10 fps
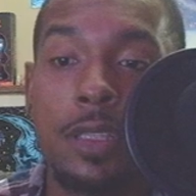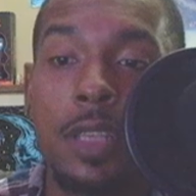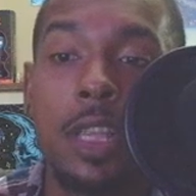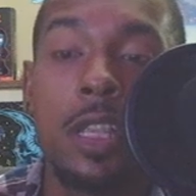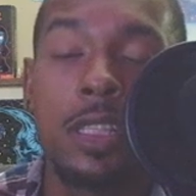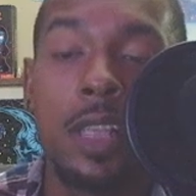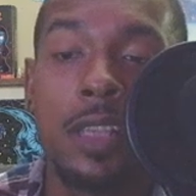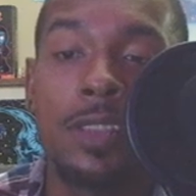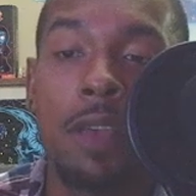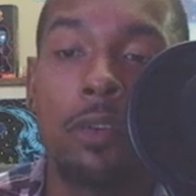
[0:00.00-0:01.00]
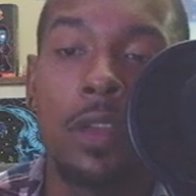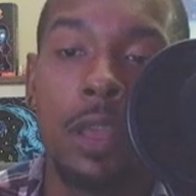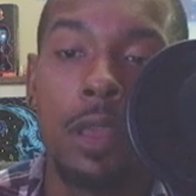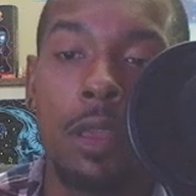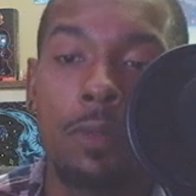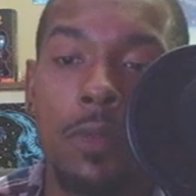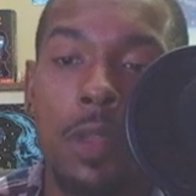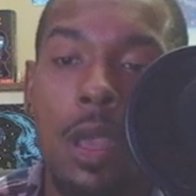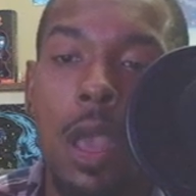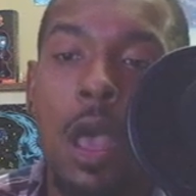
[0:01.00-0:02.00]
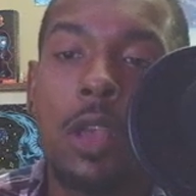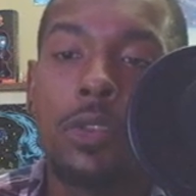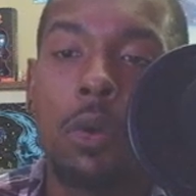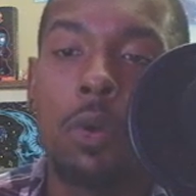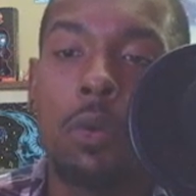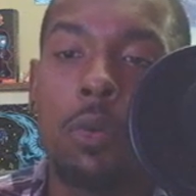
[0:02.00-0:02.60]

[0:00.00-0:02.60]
it looks like a severed head. So